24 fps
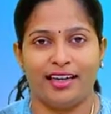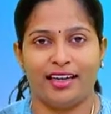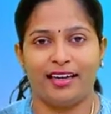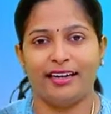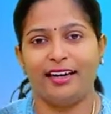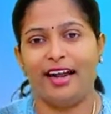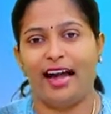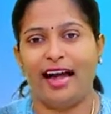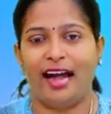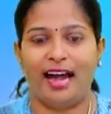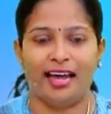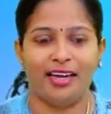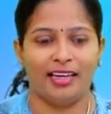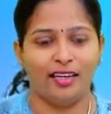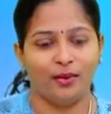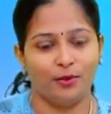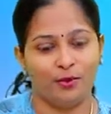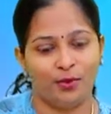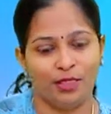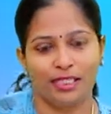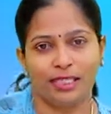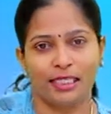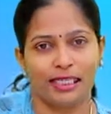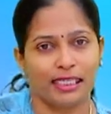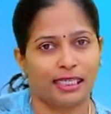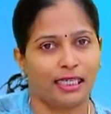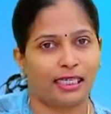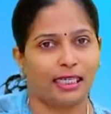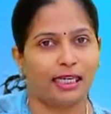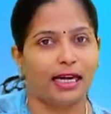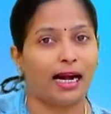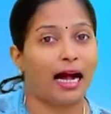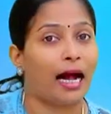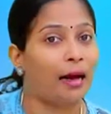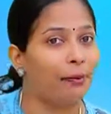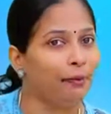And Anna was
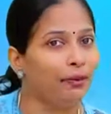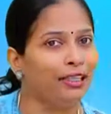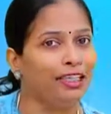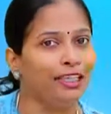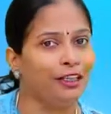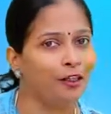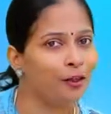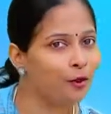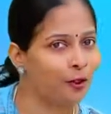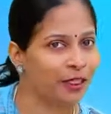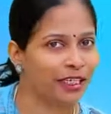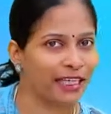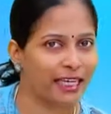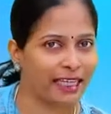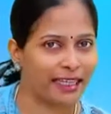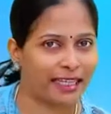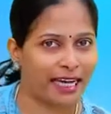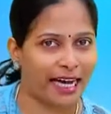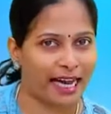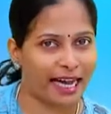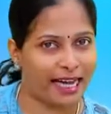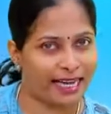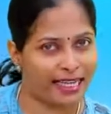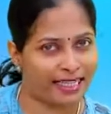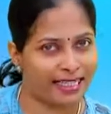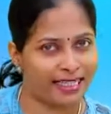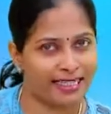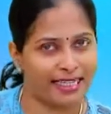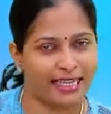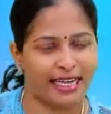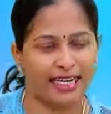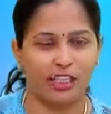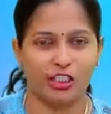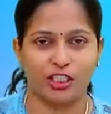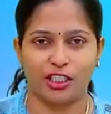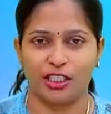happily looking at the
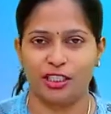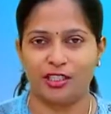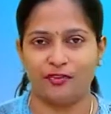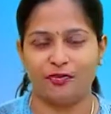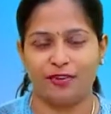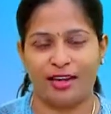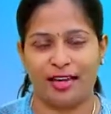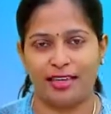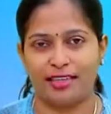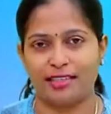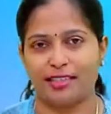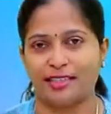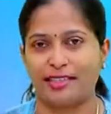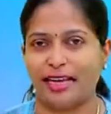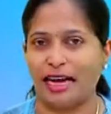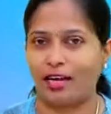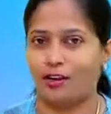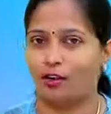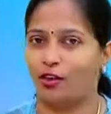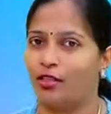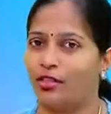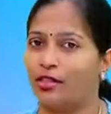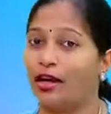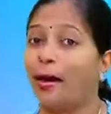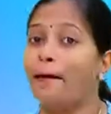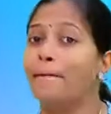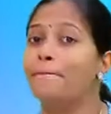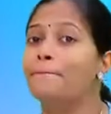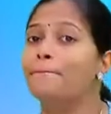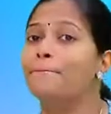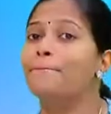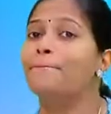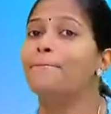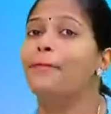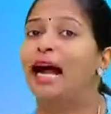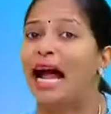ants, and she went sat on the
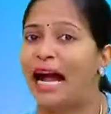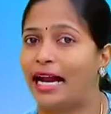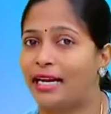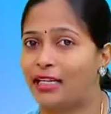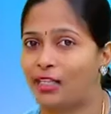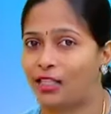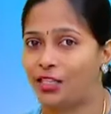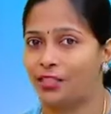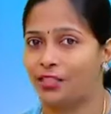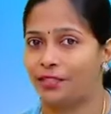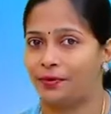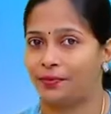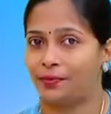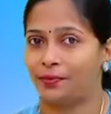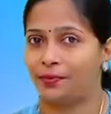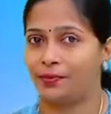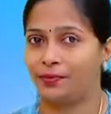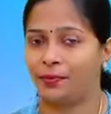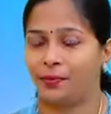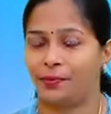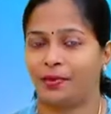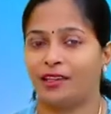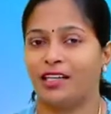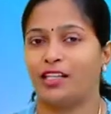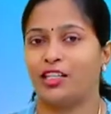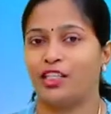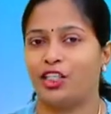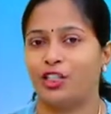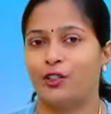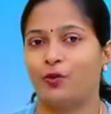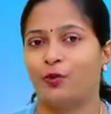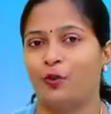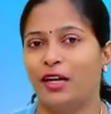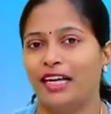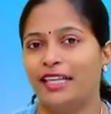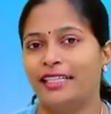mat.
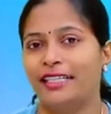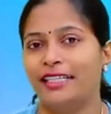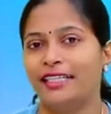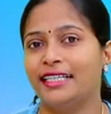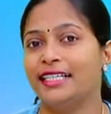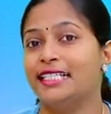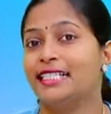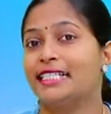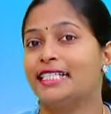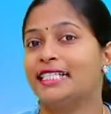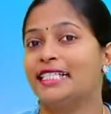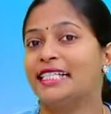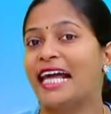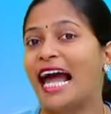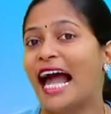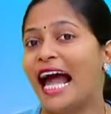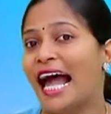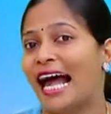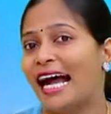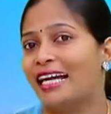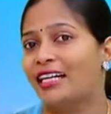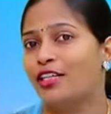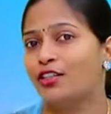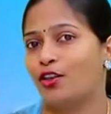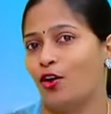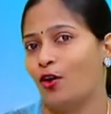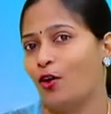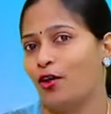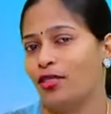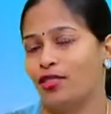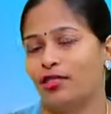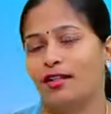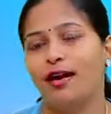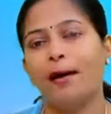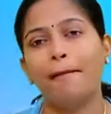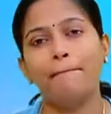She went sat
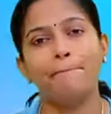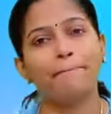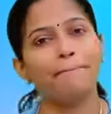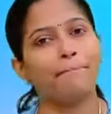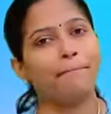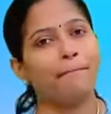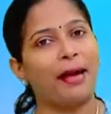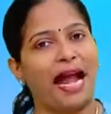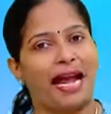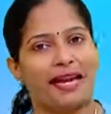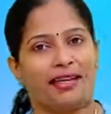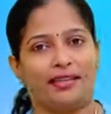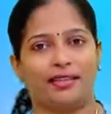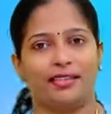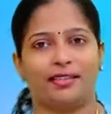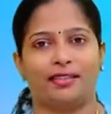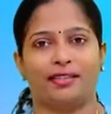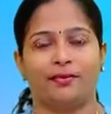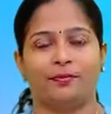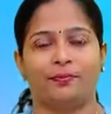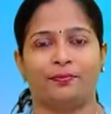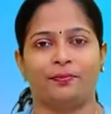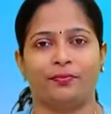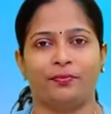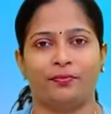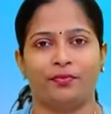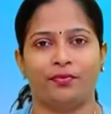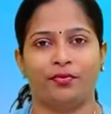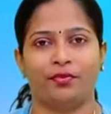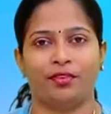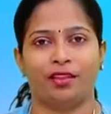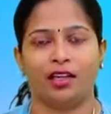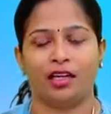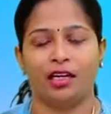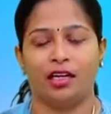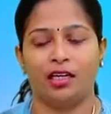on the mat.
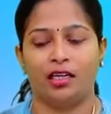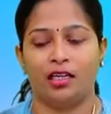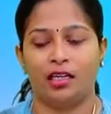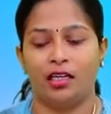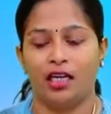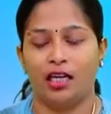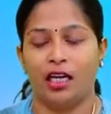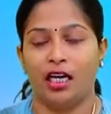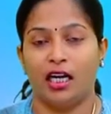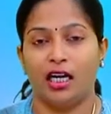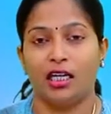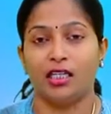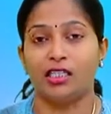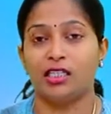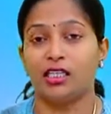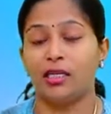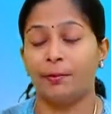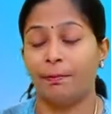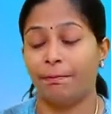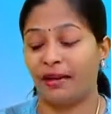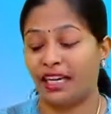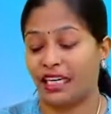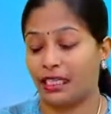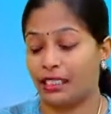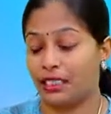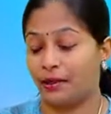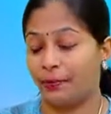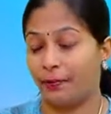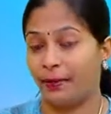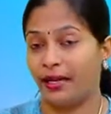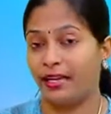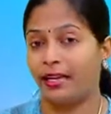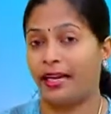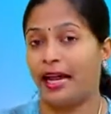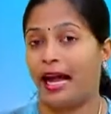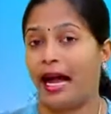And she picked
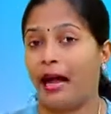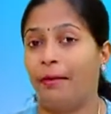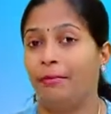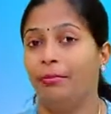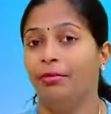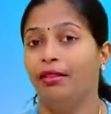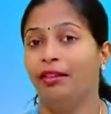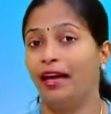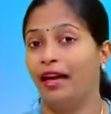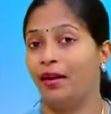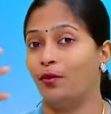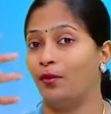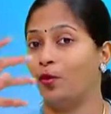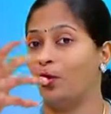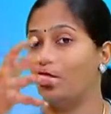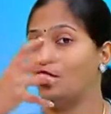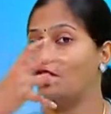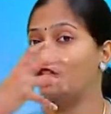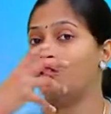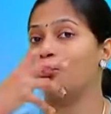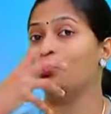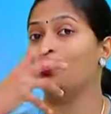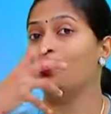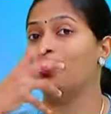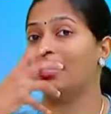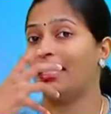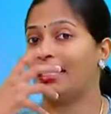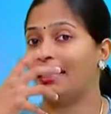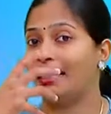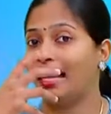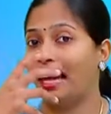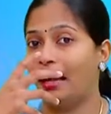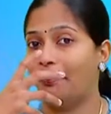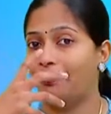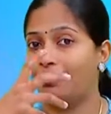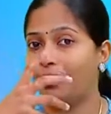up an apple and wanted to
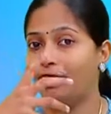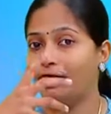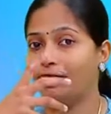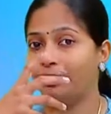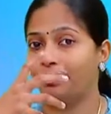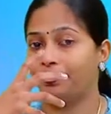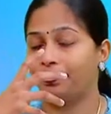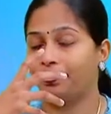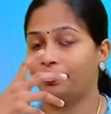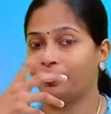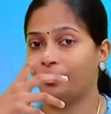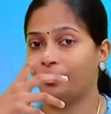eat the apple.